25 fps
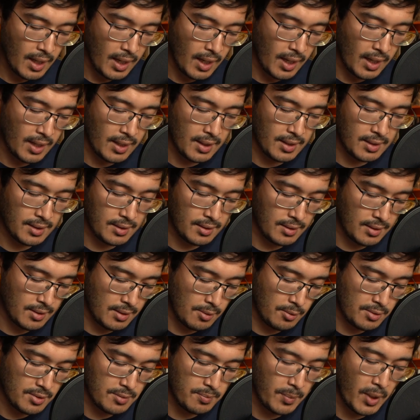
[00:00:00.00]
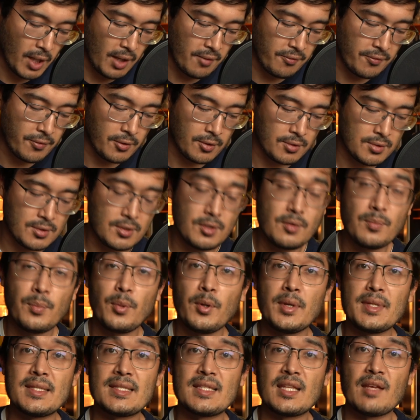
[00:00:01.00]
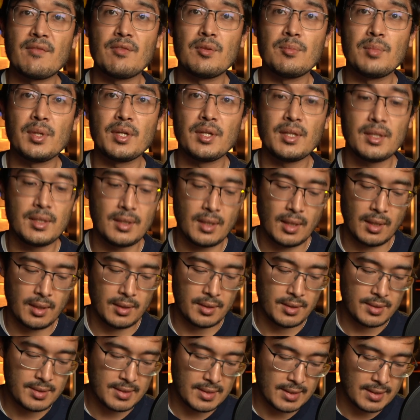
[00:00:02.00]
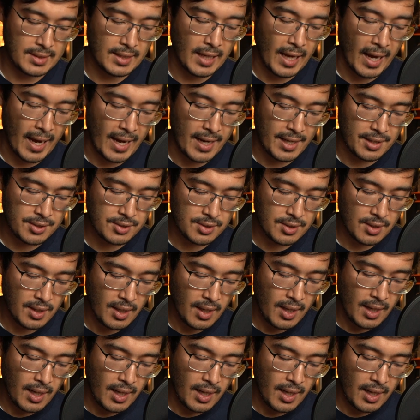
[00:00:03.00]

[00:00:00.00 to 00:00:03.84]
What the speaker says: And it was bought for $2.7 billion in cash.